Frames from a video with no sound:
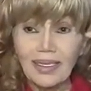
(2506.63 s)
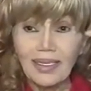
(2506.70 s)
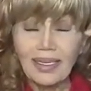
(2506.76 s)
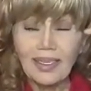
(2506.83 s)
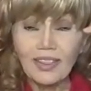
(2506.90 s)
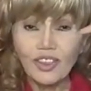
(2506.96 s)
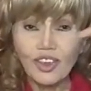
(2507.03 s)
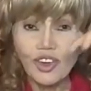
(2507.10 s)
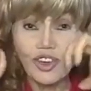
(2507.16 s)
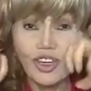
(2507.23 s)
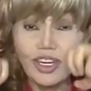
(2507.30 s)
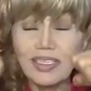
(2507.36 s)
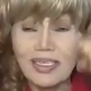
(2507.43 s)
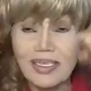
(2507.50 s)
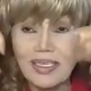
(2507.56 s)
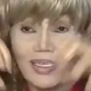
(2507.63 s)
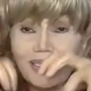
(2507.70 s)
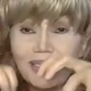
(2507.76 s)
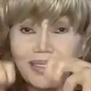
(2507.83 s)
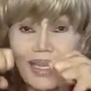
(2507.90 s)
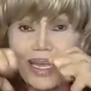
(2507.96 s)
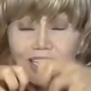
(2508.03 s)
encrusted,
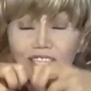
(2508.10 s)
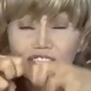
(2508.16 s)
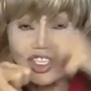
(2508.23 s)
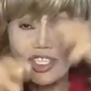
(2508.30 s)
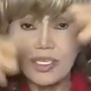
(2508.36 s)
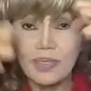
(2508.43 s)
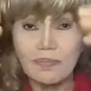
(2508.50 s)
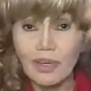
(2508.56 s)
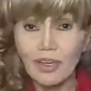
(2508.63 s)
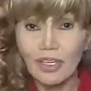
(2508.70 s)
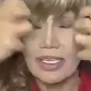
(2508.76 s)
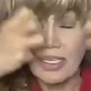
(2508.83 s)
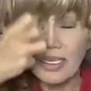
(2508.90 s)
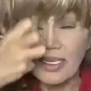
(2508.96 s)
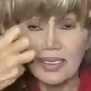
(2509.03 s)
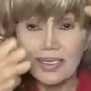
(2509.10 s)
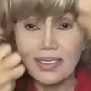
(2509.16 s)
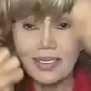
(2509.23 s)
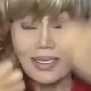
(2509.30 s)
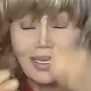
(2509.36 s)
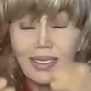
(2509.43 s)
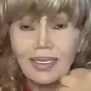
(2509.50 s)
attached spirits